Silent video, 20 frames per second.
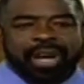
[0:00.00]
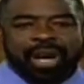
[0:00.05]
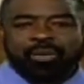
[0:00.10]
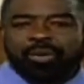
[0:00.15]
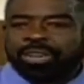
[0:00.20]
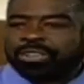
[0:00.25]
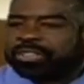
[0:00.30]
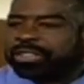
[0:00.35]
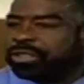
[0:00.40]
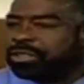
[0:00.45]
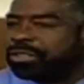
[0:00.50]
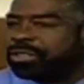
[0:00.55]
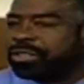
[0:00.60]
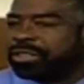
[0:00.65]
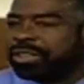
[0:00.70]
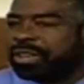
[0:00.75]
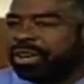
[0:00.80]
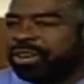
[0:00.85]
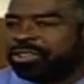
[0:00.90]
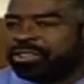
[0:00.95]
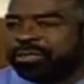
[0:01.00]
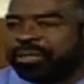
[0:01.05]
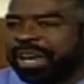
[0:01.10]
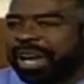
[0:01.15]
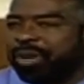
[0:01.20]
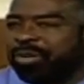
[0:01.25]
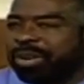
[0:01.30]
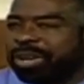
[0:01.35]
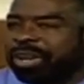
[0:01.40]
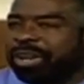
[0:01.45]
I want you to coach me.
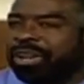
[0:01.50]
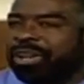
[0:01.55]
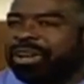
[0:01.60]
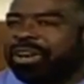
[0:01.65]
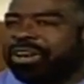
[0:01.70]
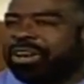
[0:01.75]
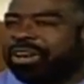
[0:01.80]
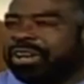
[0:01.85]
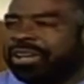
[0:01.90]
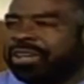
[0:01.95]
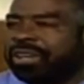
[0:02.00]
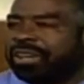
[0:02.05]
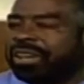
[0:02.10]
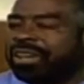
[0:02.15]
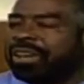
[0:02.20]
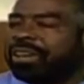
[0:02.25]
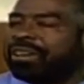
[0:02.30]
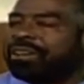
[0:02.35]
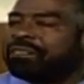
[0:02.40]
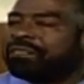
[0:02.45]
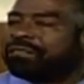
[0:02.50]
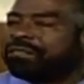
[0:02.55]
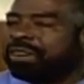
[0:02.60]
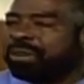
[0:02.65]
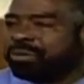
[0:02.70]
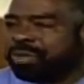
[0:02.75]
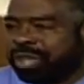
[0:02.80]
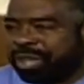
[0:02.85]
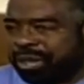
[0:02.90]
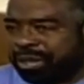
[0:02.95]
I want to learn
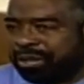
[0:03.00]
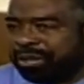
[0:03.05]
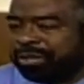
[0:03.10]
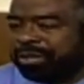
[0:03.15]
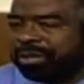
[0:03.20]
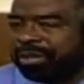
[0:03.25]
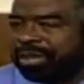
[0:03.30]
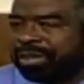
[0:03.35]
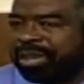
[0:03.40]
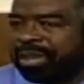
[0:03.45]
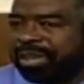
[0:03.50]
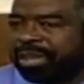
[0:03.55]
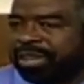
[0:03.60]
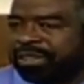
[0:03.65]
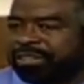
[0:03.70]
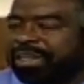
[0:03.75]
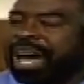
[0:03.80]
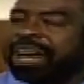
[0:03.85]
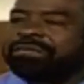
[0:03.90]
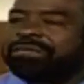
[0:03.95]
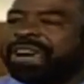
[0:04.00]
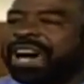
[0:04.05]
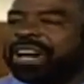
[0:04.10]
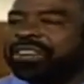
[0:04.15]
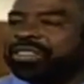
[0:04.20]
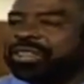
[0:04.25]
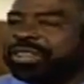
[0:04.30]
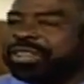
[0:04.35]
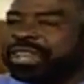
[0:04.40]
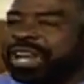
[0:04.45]
from you. See, I
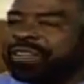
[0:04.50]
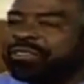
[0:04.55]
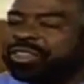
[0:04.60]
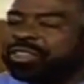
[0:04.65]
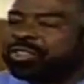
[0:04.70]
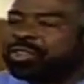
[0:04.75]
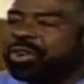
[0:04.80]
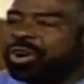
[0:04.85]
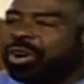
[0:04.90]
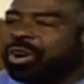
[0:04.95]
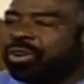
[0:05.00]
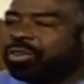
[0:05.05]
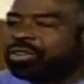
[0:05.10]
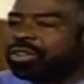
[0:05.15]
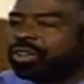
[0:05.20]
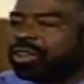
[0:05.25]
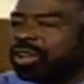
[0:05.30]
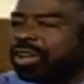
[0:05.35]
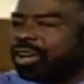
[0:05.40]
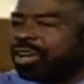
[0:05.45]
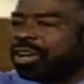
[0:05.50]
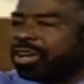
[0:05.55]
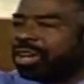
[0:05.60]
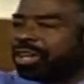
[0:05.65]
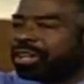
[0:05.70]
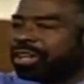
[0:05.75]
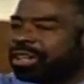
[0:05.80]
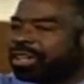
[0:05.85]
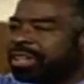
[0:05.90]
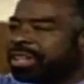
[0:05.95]
found you're never too old to
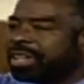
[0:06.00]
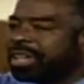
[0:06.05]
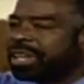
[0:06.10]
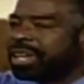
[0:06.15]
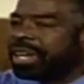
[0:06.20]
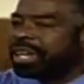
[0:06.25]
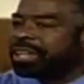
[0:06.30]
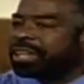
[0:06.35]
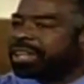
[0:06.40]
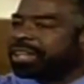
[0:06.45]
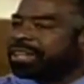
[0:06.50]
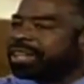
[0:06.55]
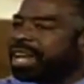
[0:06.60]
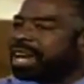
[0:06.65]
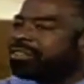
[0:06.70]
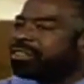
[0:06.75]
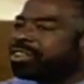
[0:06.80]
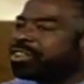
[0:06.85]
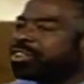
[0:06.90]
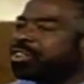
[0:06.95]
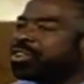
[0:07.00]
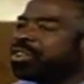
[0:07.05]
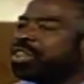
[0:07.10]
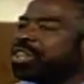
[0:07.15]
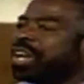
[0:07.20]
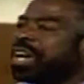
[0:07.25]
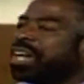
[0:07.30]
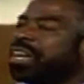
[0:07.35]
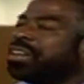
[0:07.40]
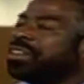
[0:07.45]
learn and you're never too
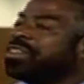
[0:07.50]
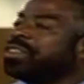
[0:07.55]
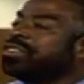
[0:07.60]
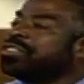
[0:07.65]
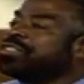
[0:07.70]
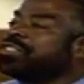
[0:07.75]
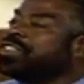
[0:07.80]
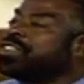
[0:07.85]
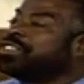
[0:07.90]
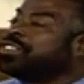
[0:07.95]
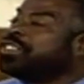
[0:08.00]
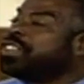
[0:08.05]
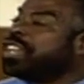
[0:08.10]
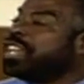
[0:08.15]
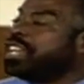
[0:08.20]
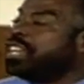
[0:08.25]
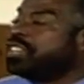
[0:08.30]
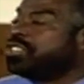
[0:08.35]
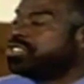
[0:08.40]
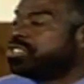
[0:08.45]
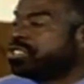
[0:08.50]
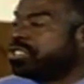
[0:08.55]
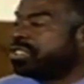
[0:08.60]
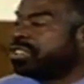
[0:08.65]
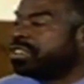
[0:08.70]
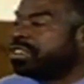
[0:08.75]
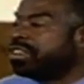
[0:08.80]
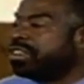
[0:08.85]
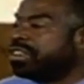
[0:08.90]
young to teach.